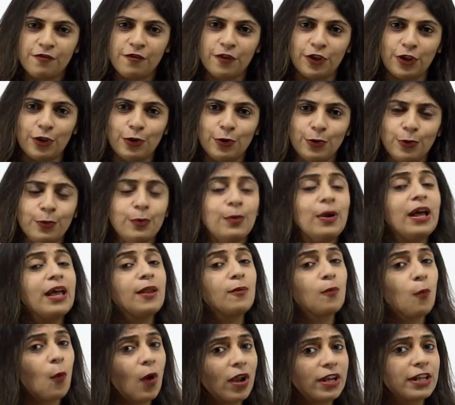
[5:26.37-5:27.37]
for you,
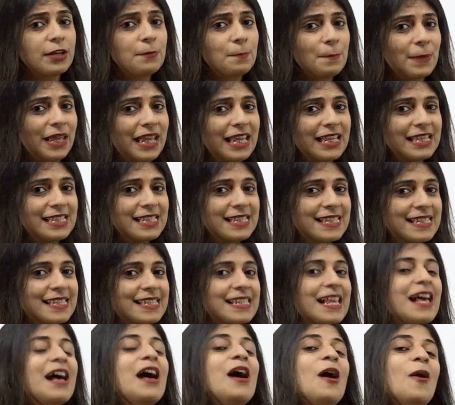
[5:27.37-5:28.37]
and what it means?